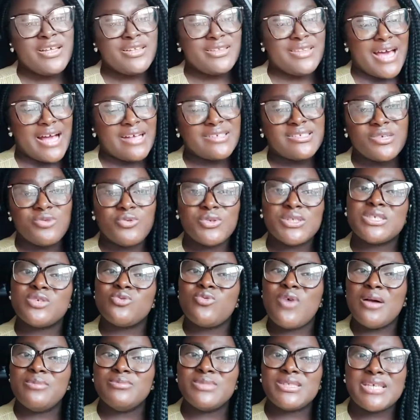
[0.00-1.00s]
That's the reason
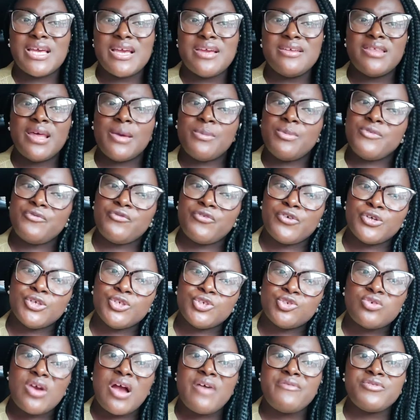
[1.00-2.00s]
why I'm saying that before
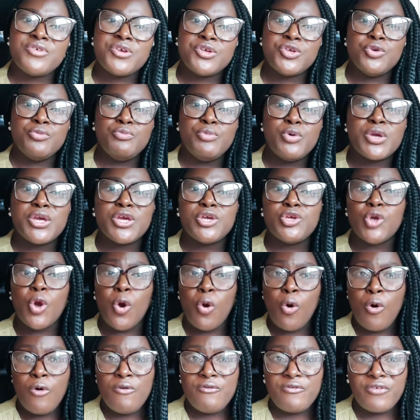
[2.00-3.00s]
you travel and you're booking your
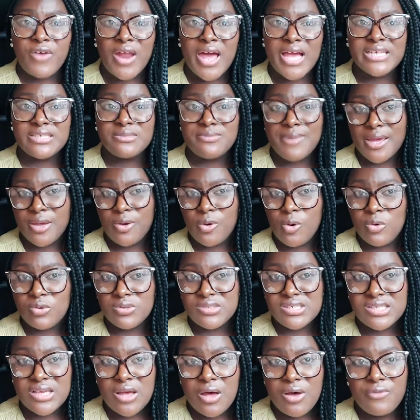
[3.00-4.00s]
own flights by your
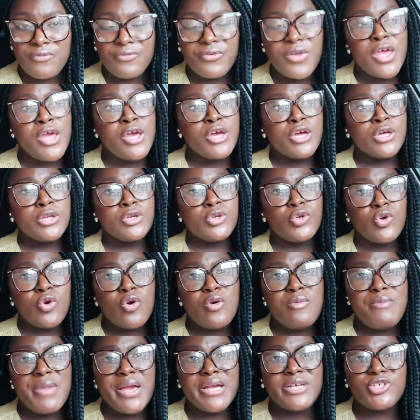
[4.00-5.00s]
own self,
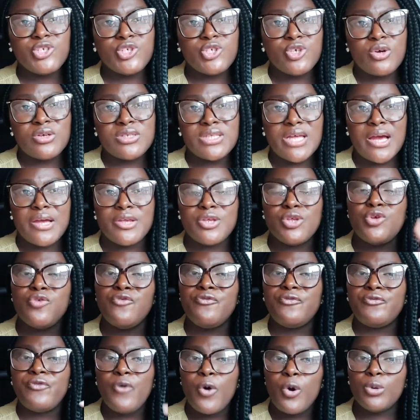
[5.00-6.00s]
do make sure that you
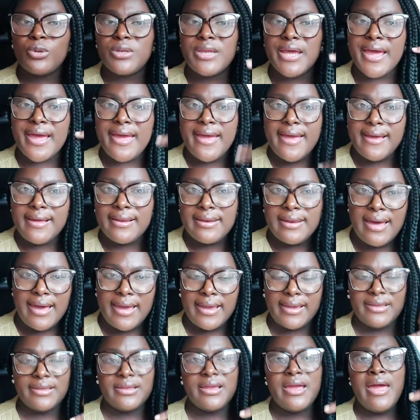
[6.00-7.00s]
phone the
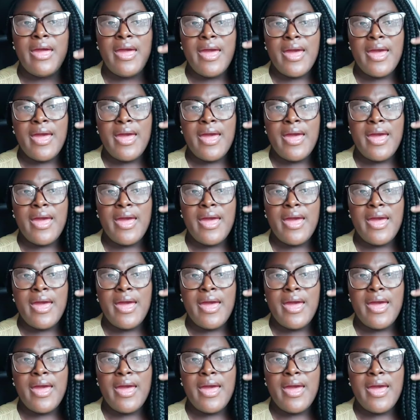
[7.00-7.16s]
airline.